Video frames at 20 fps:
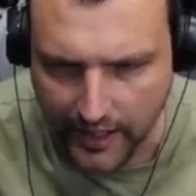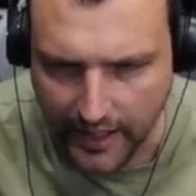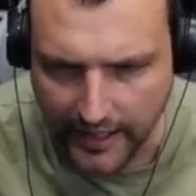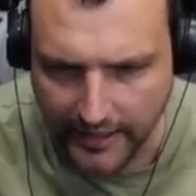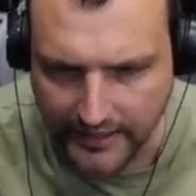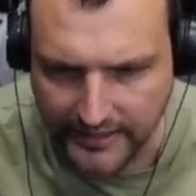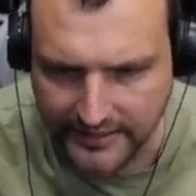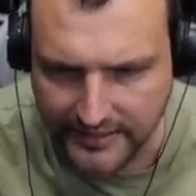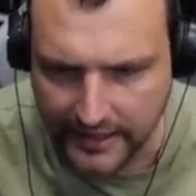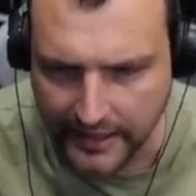
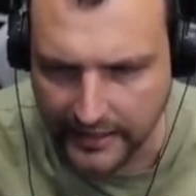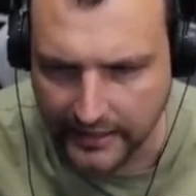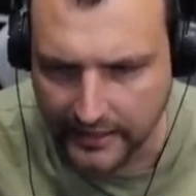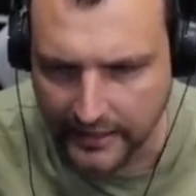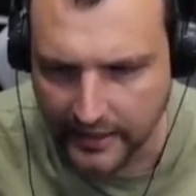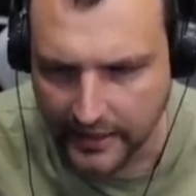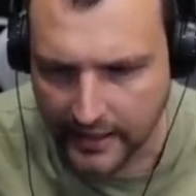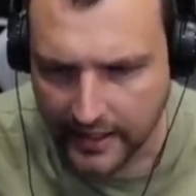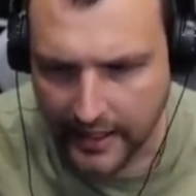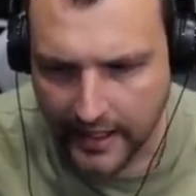Excellent.
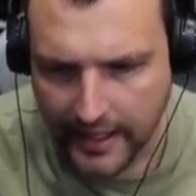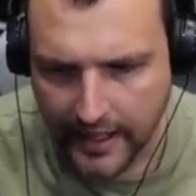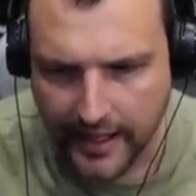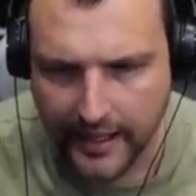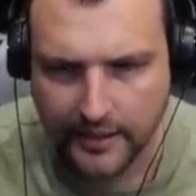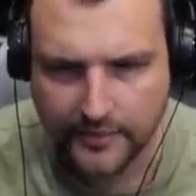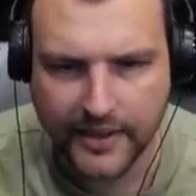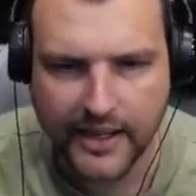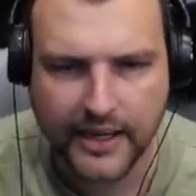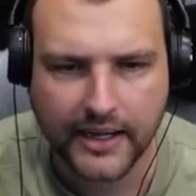
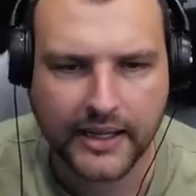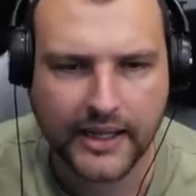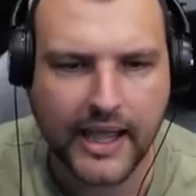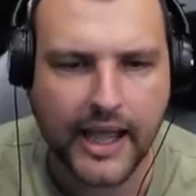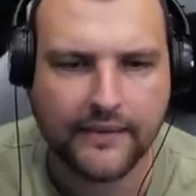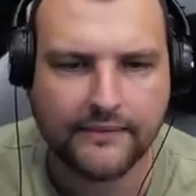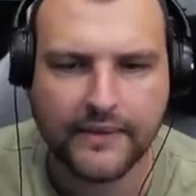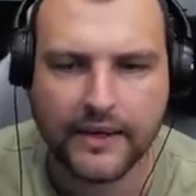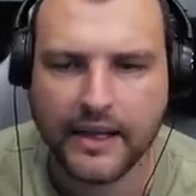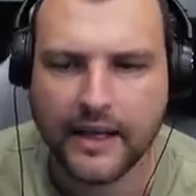And we are
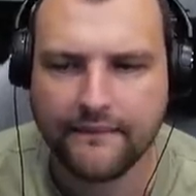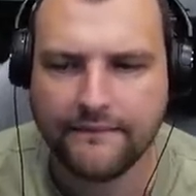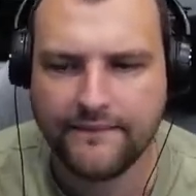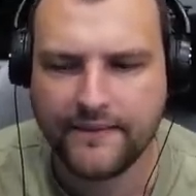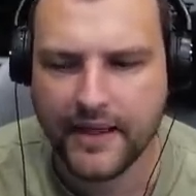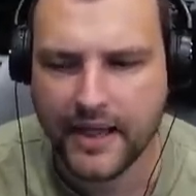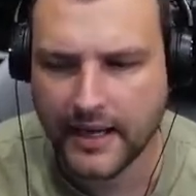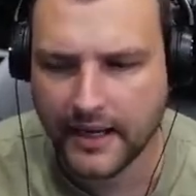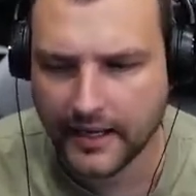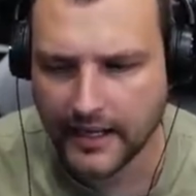having a
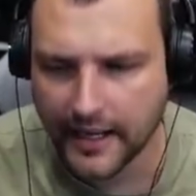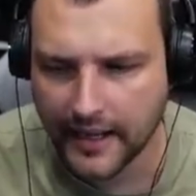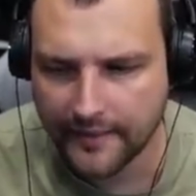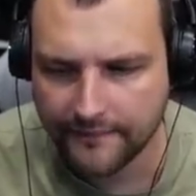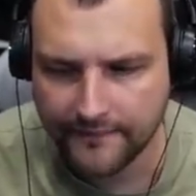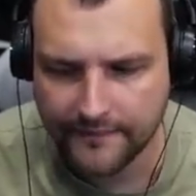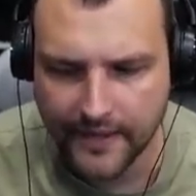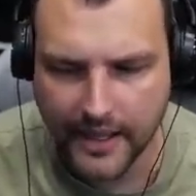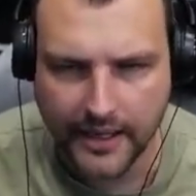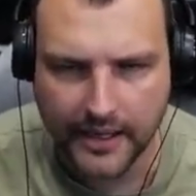very,
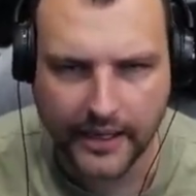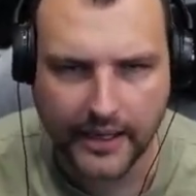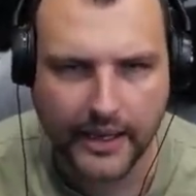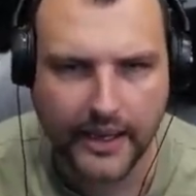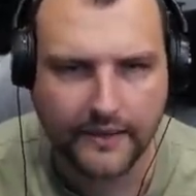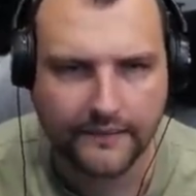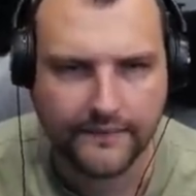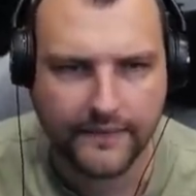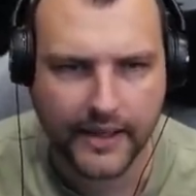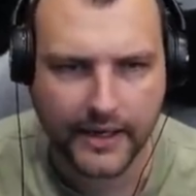very,
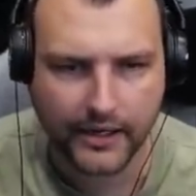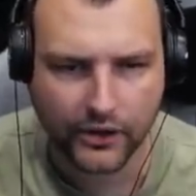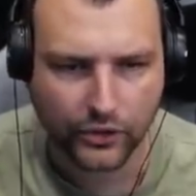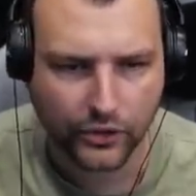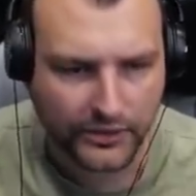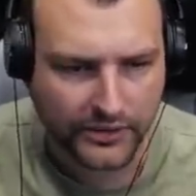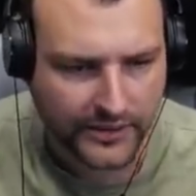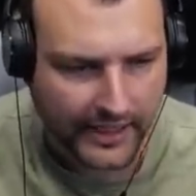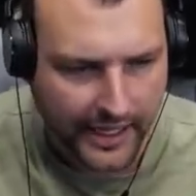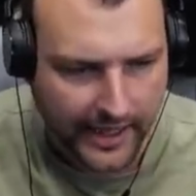very
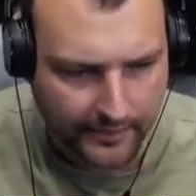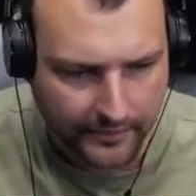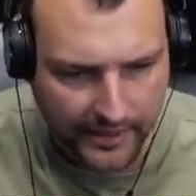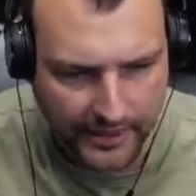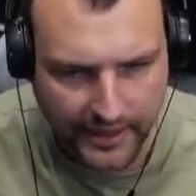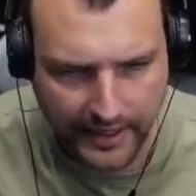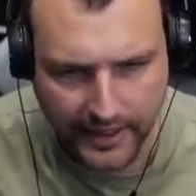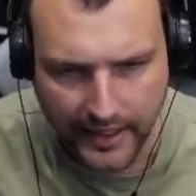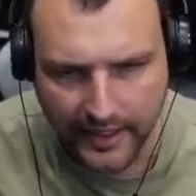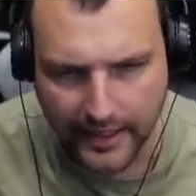good time
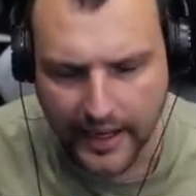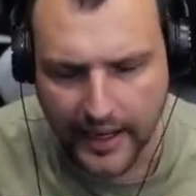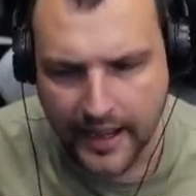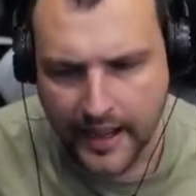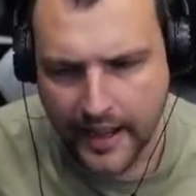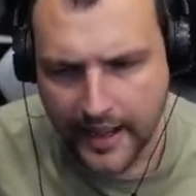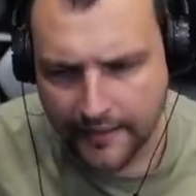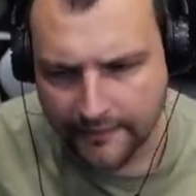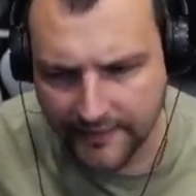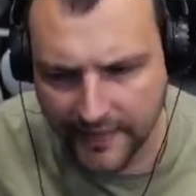here.
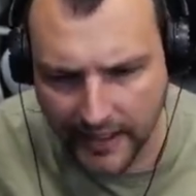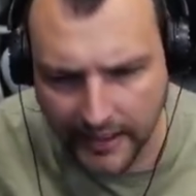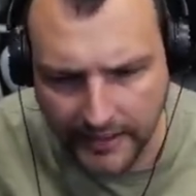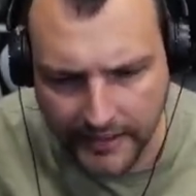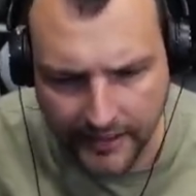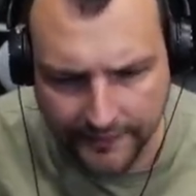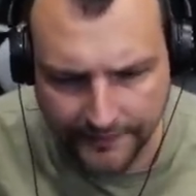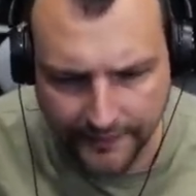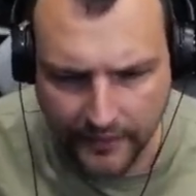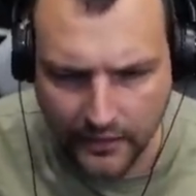Very
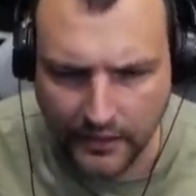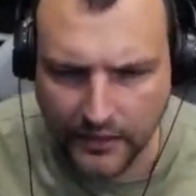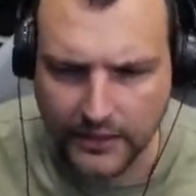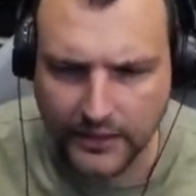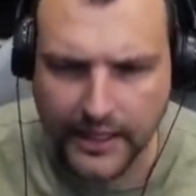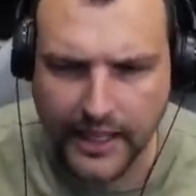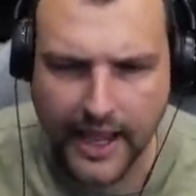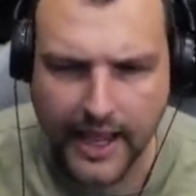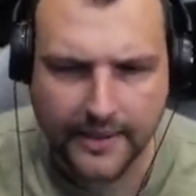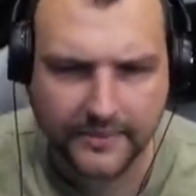
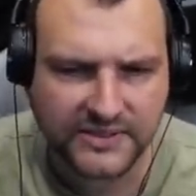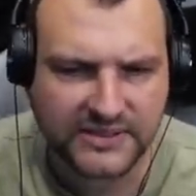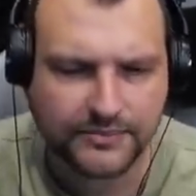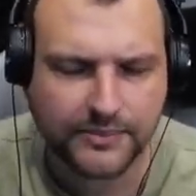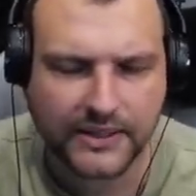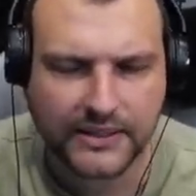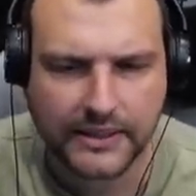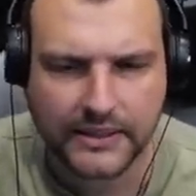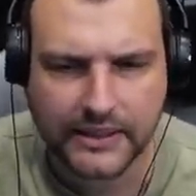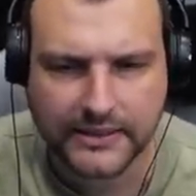difficult games,
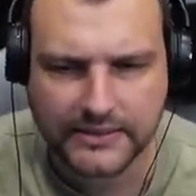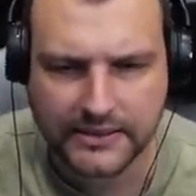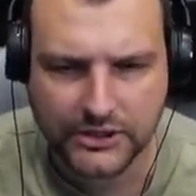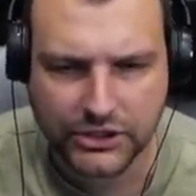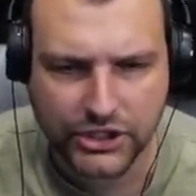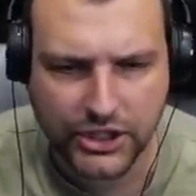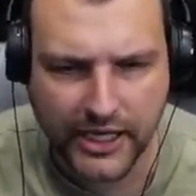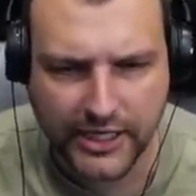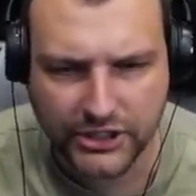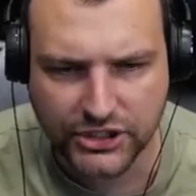but it doesn't
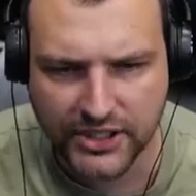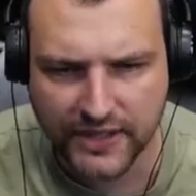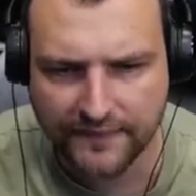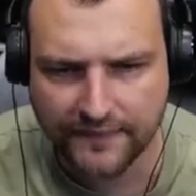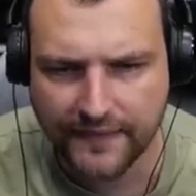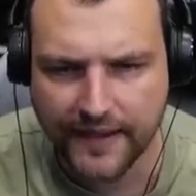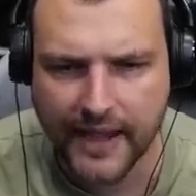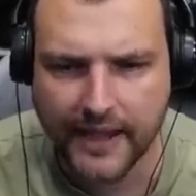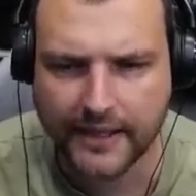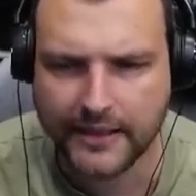change the
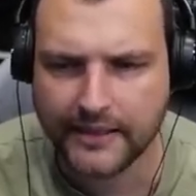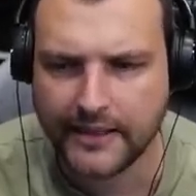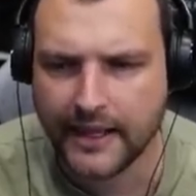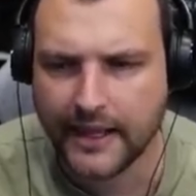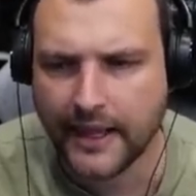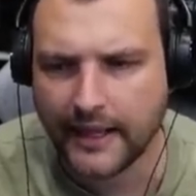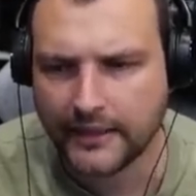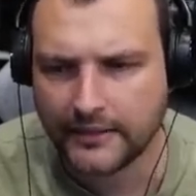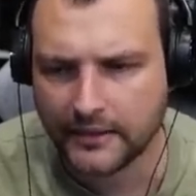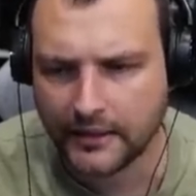fact
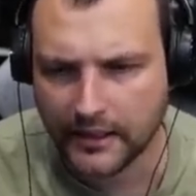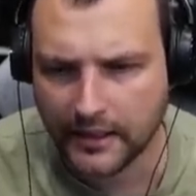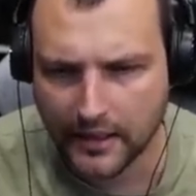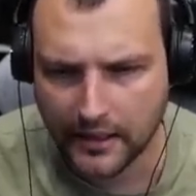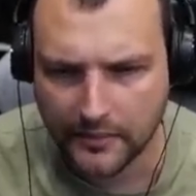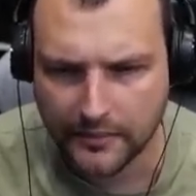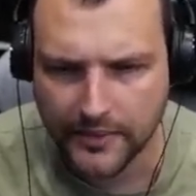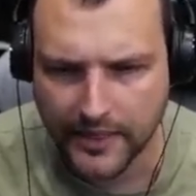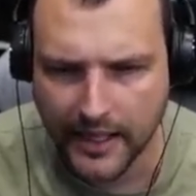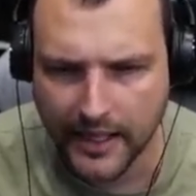
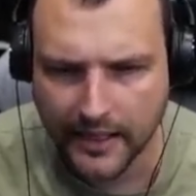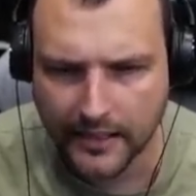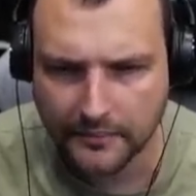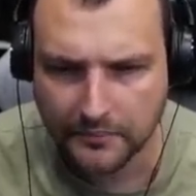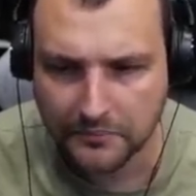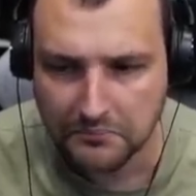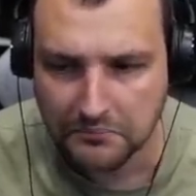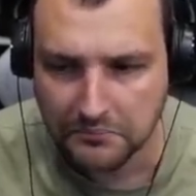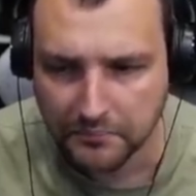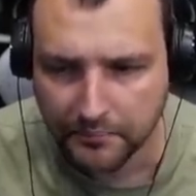that we are
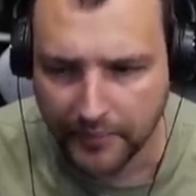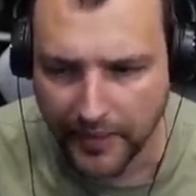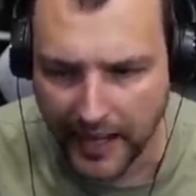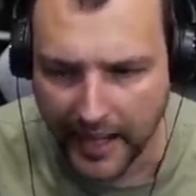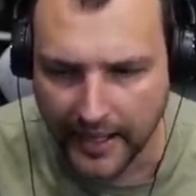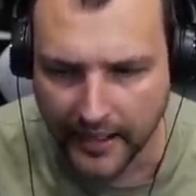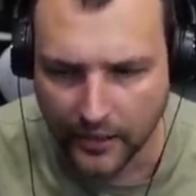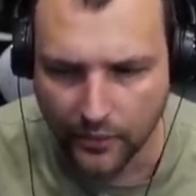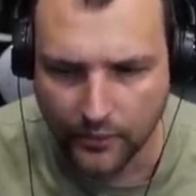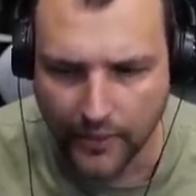
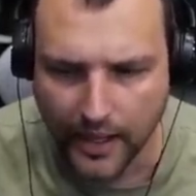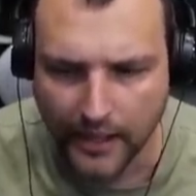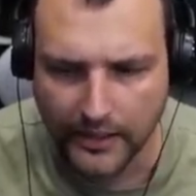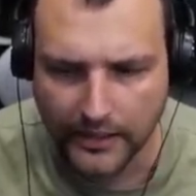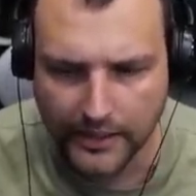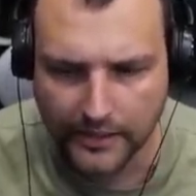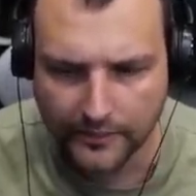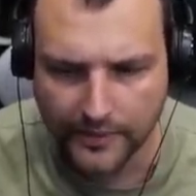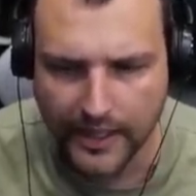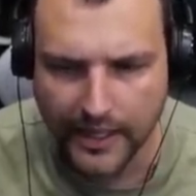playing well
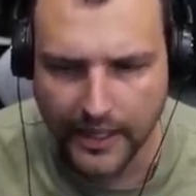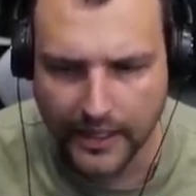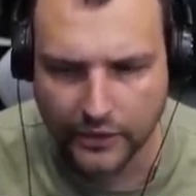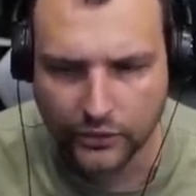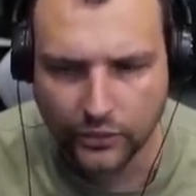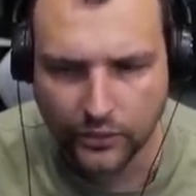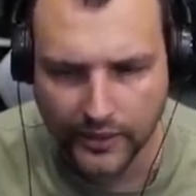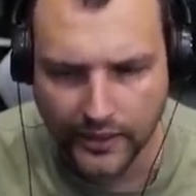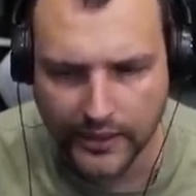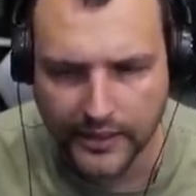and we are
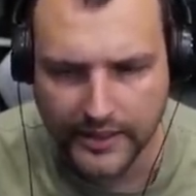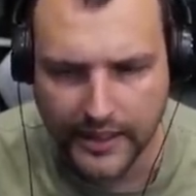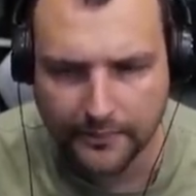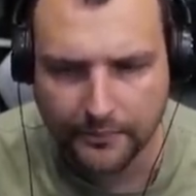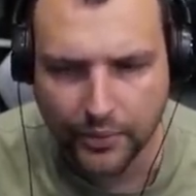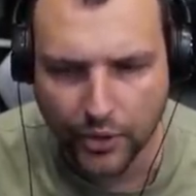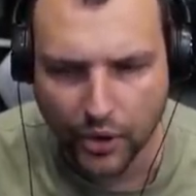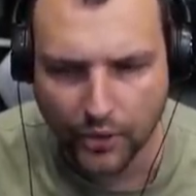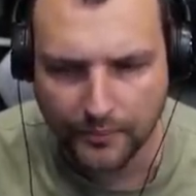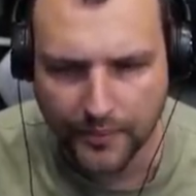doing the
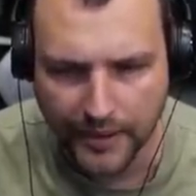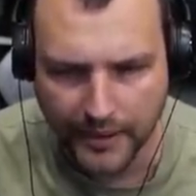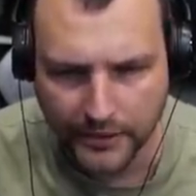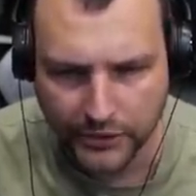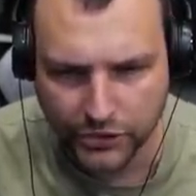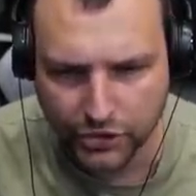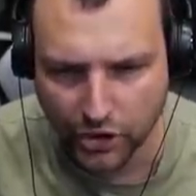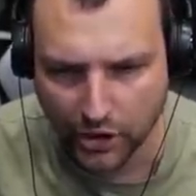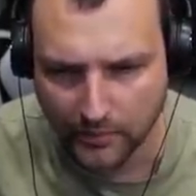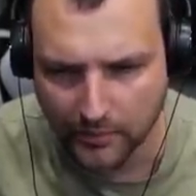proper
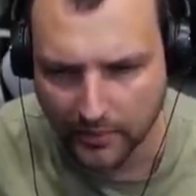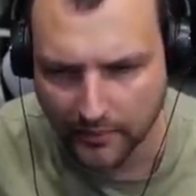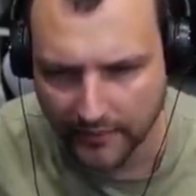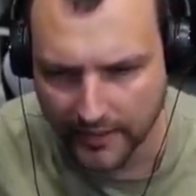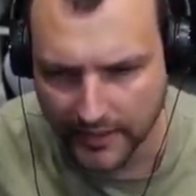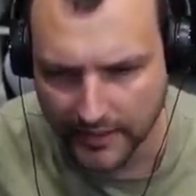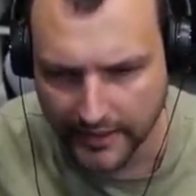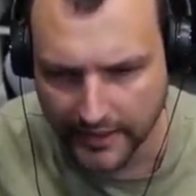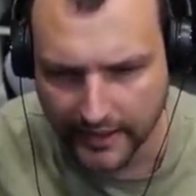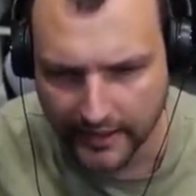job
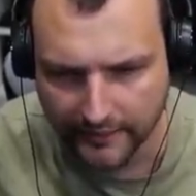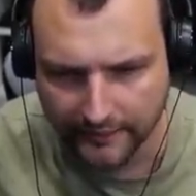over there,